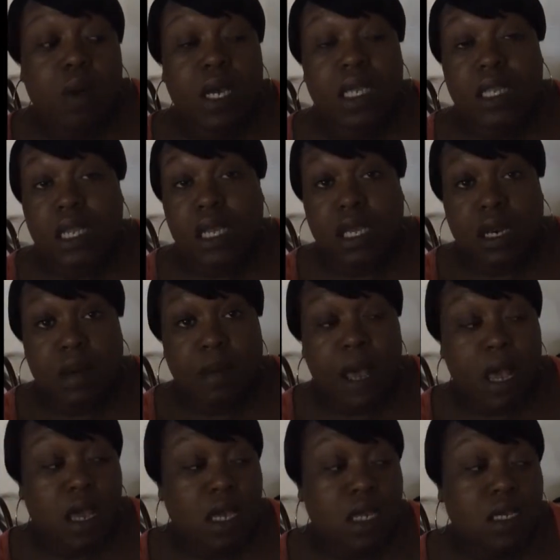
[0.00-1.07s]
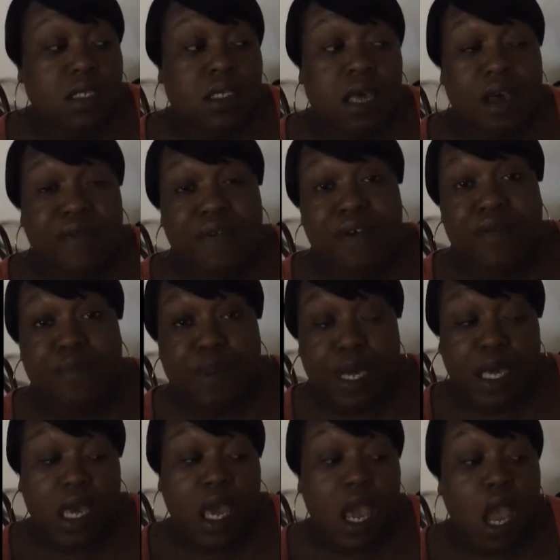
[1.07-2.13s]
What he thinking about is
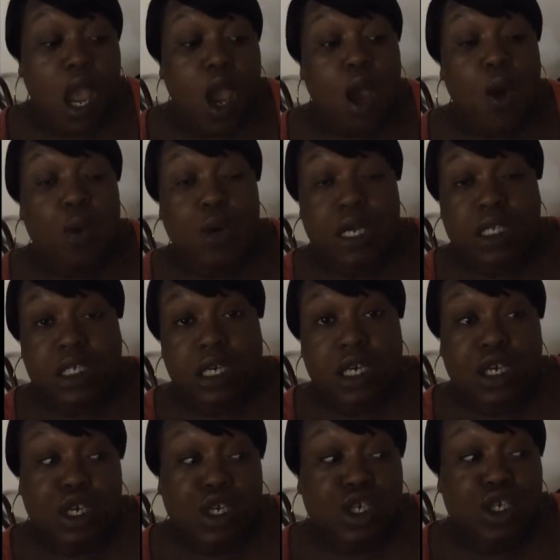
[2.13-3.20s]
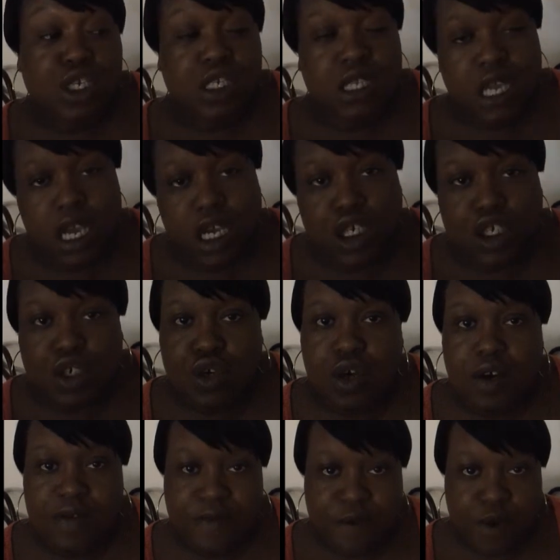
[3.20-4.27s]
FFB, which stands
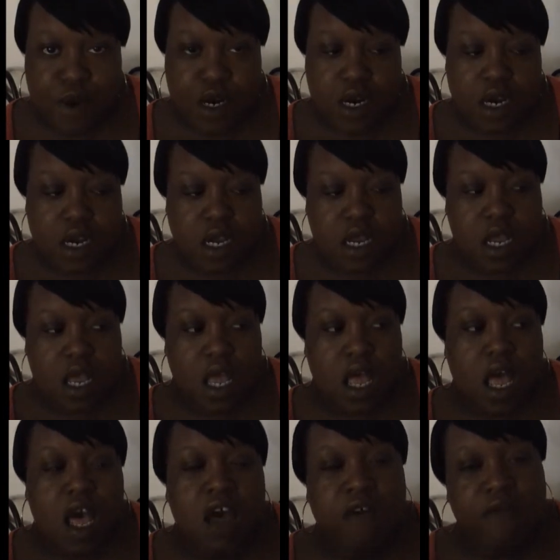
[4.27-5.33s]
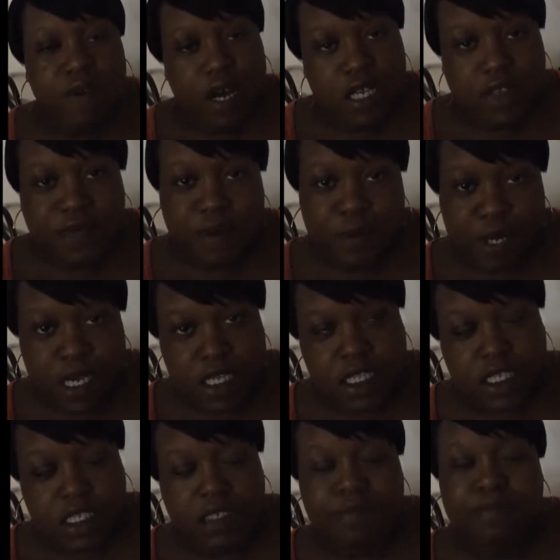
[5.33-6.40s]
short for Fucks for
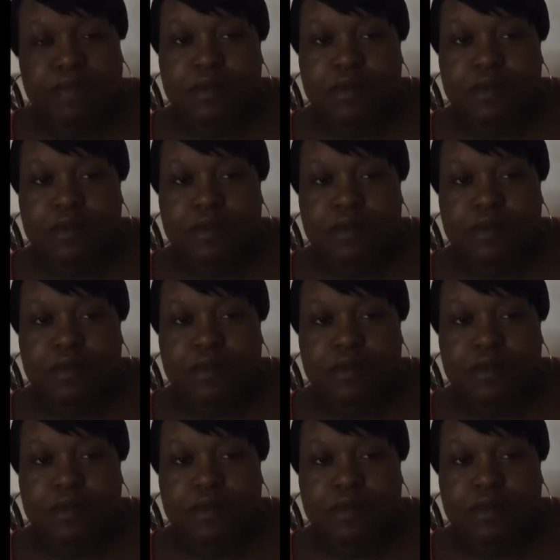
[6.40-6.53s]
Beats.